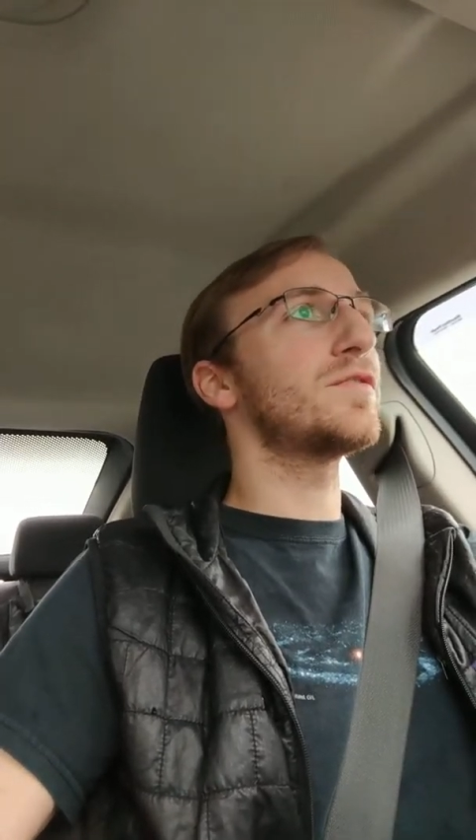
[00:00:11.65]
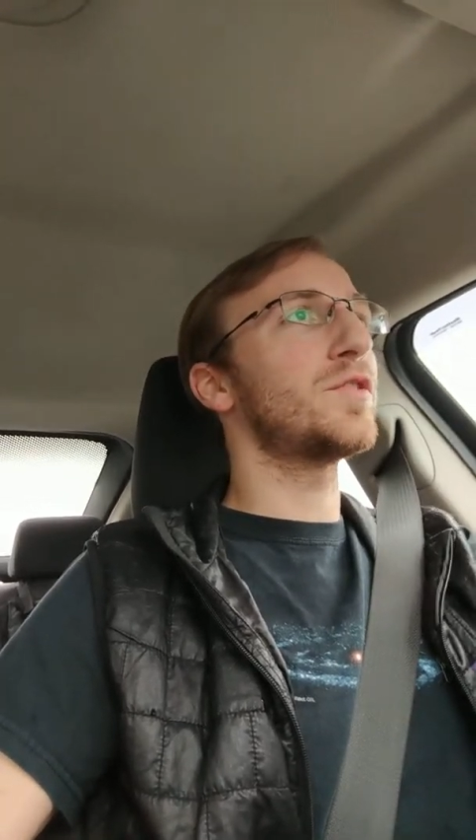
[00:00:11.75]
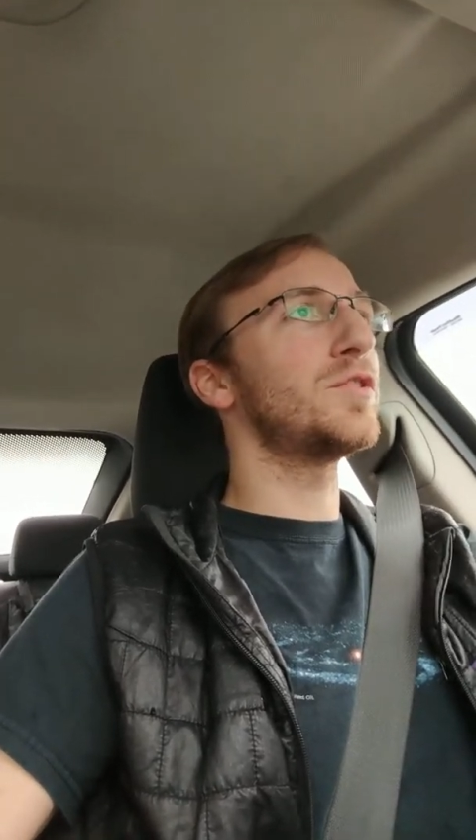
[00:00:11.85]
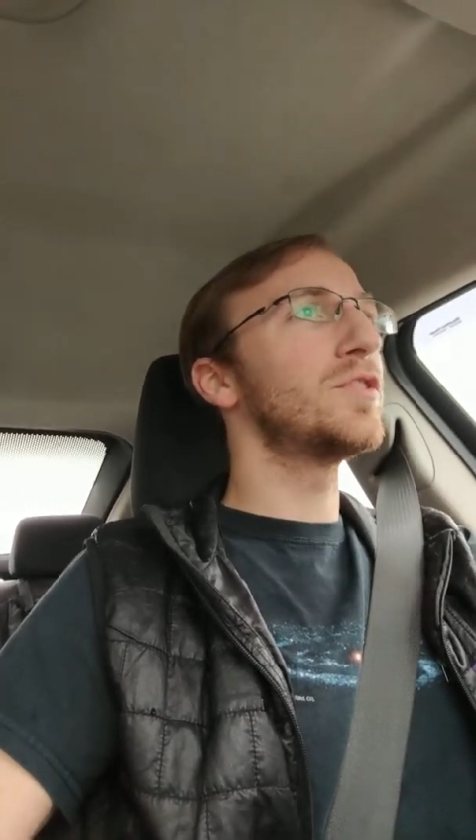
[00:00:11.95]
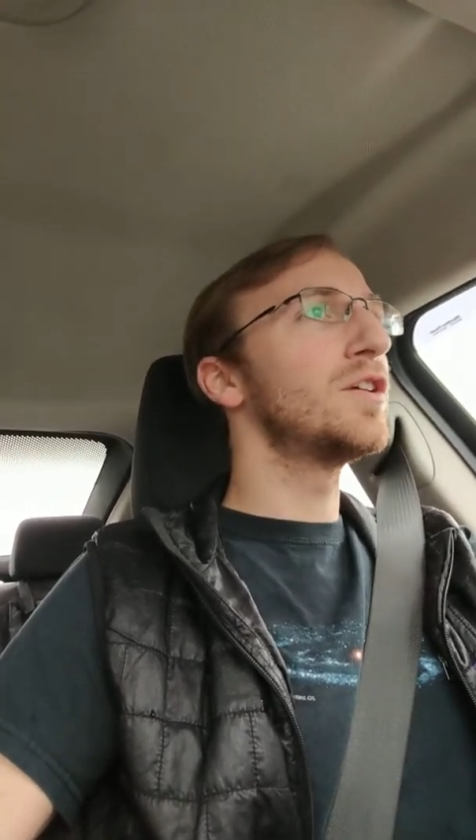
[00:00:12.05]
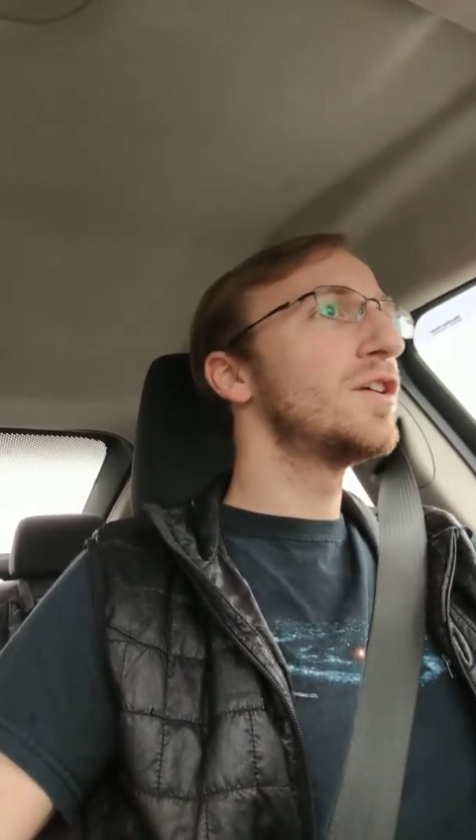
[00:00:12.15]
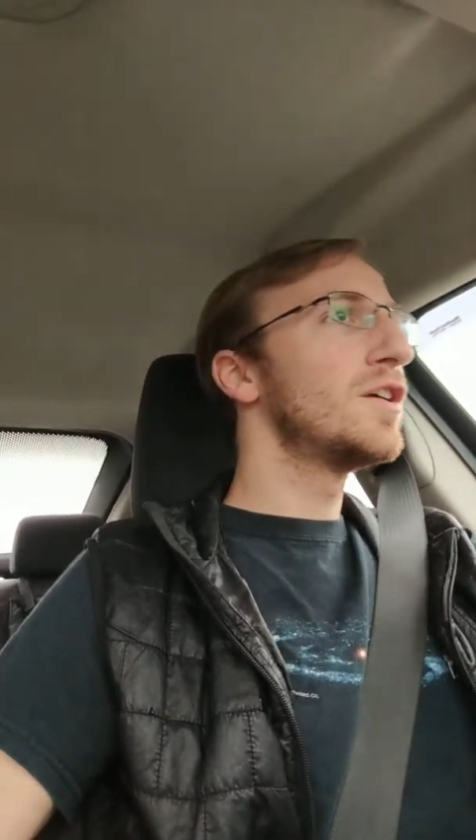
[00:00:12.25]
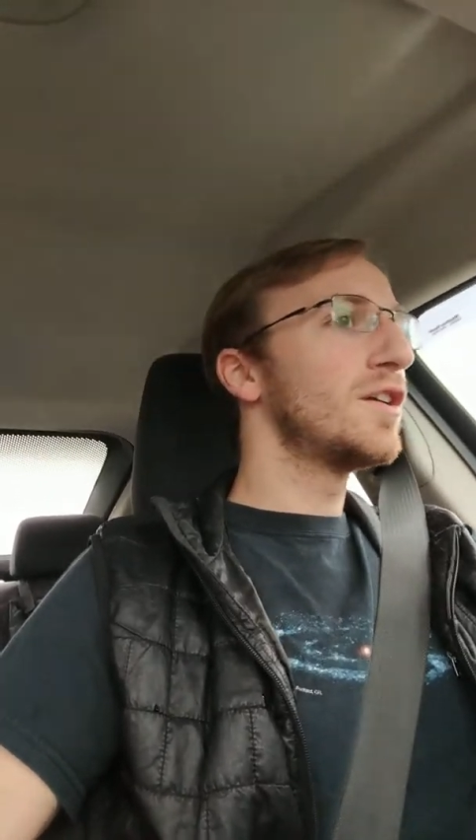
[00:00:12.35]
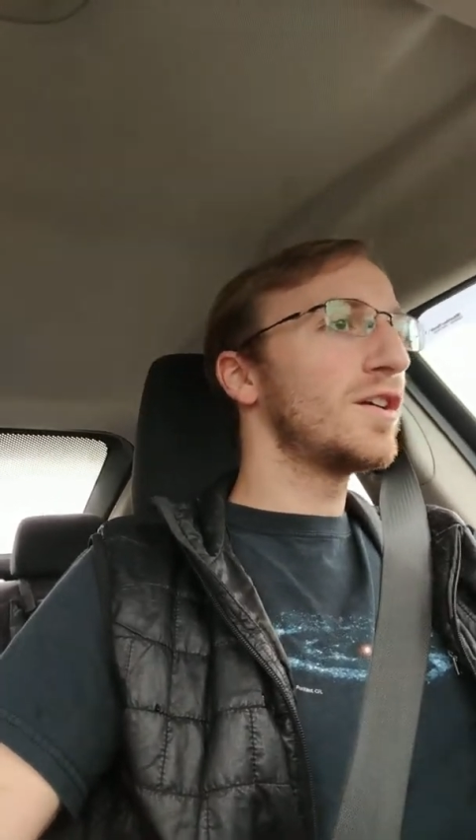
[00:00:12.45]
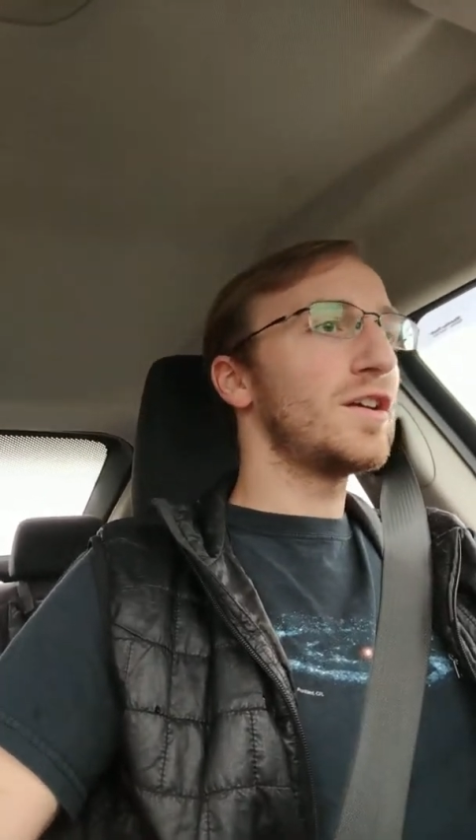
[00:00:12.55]
Volt,
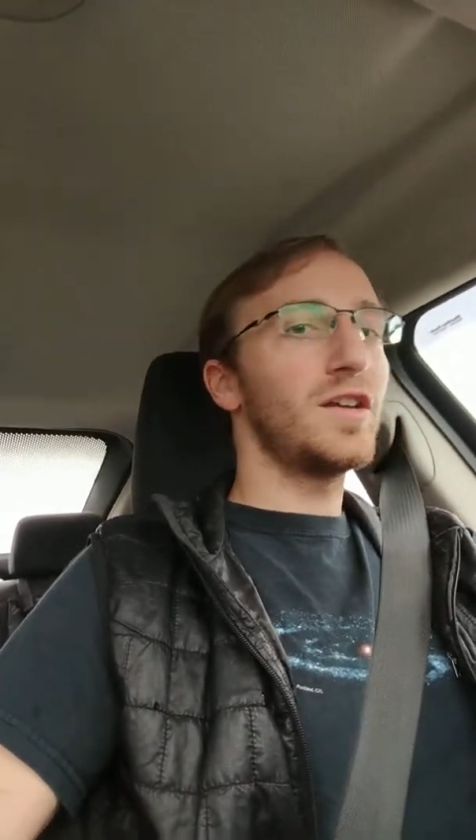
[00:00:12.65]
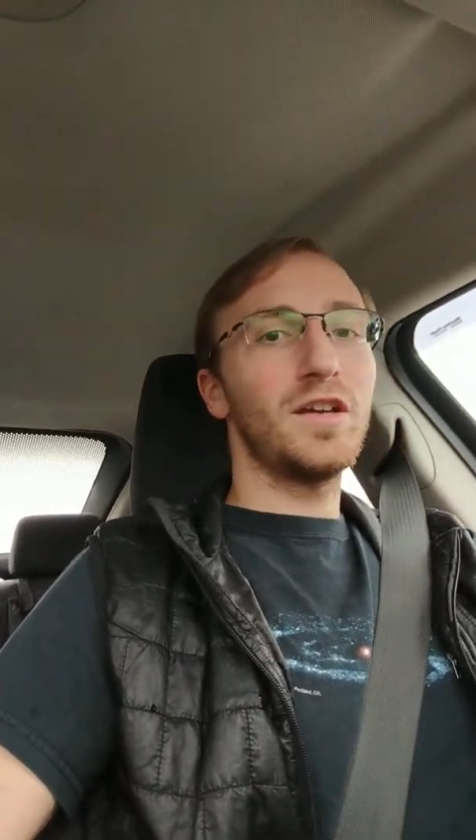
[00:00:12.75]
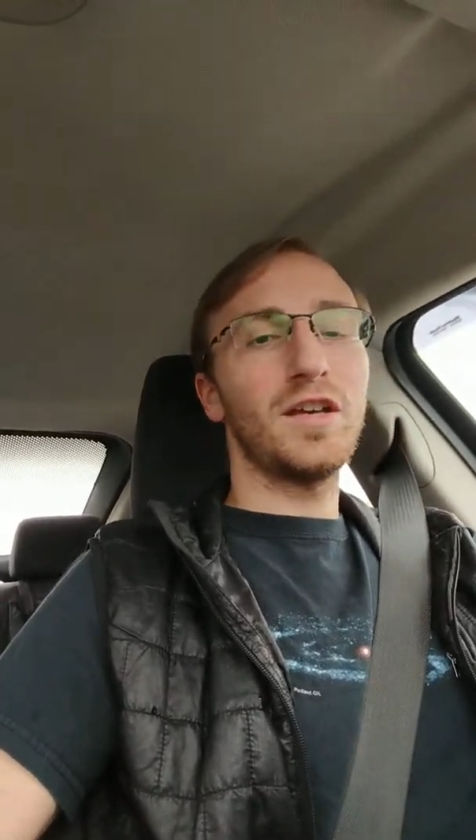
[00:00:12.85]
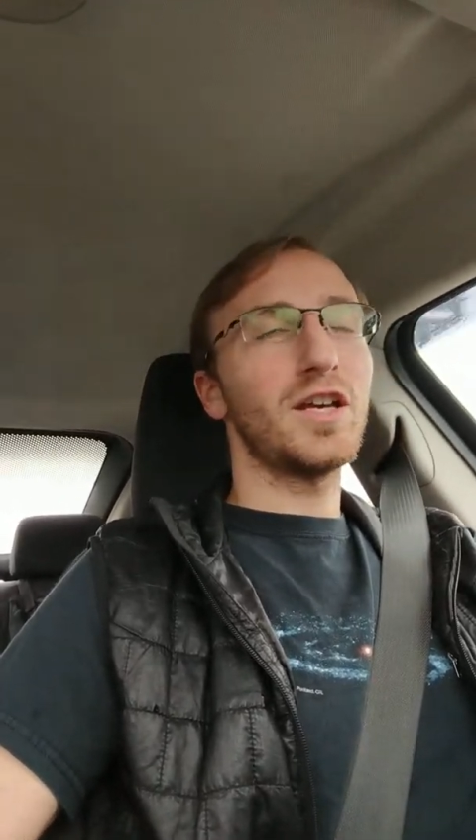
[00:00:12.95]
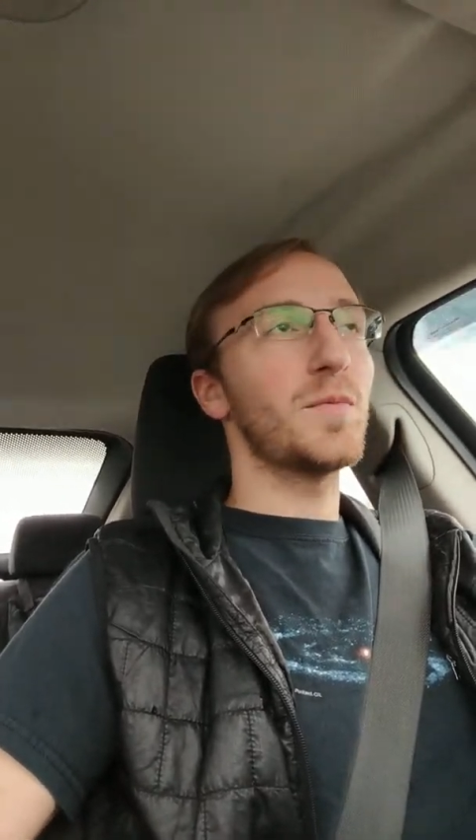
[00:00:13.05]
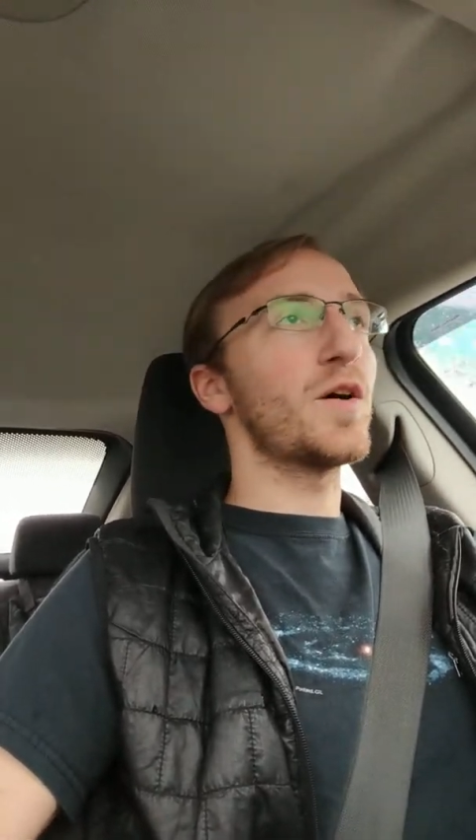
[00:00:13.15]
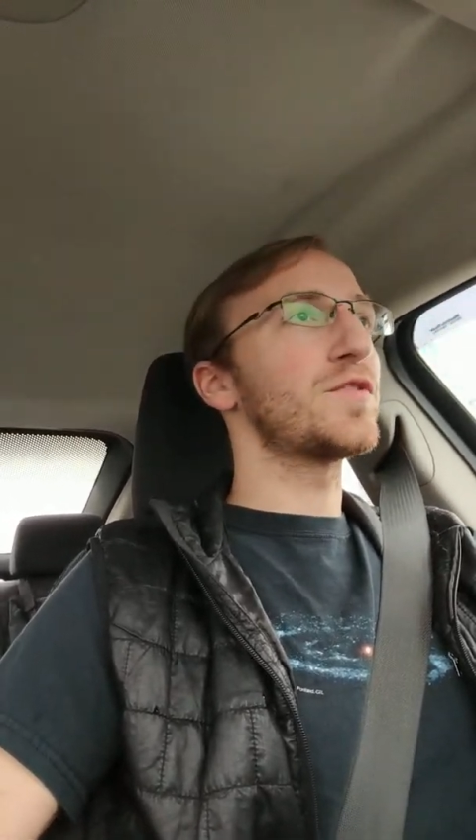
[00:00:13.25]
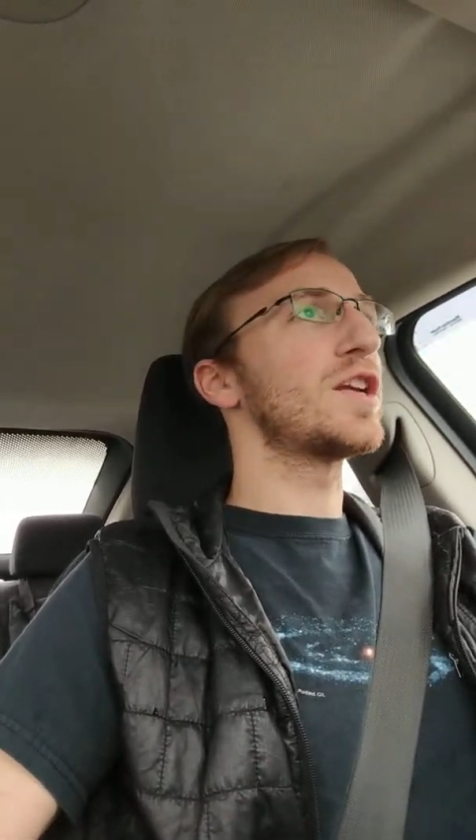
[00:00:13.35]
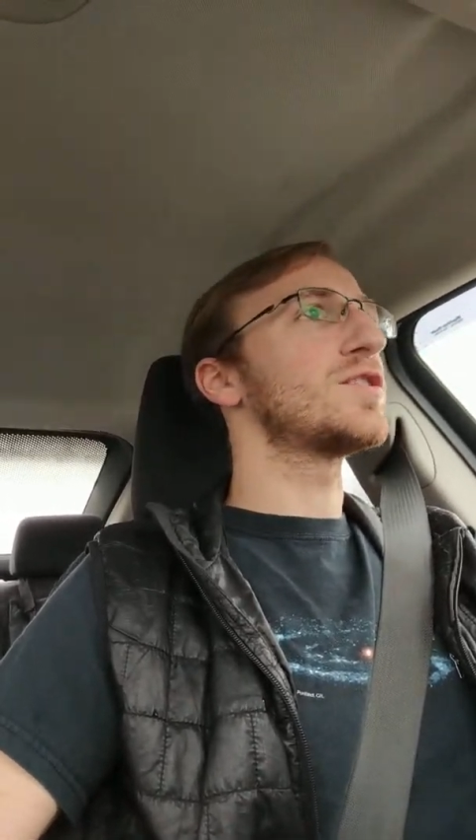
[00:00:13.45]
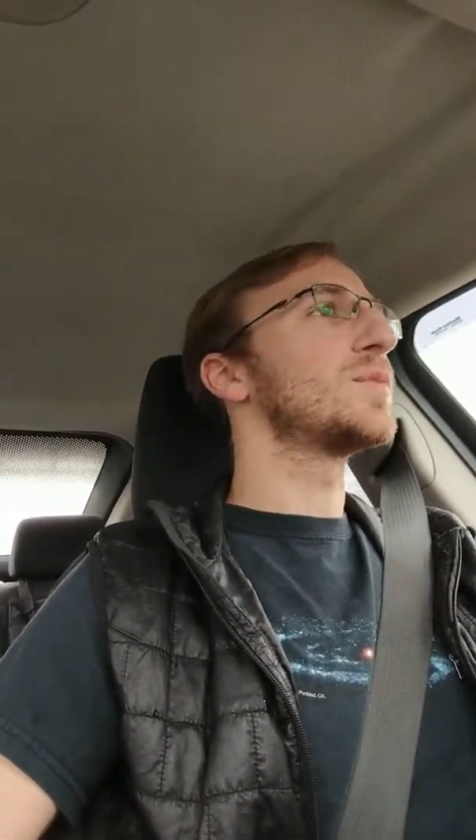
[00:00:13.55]
and I'm off
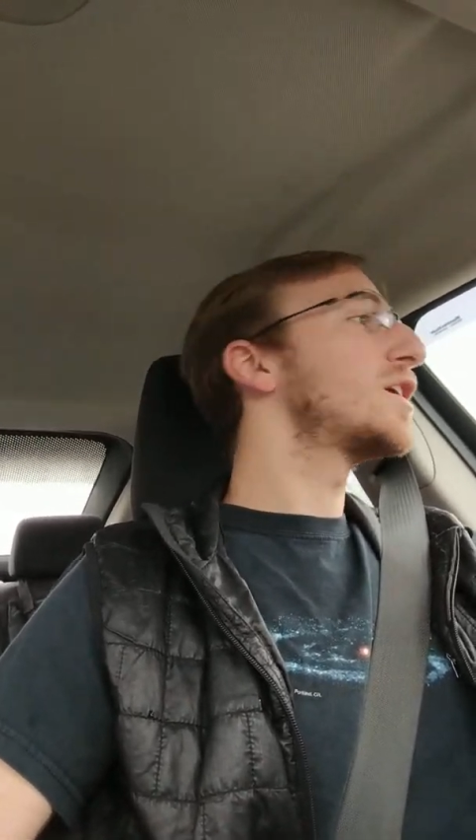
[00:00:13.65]
to get some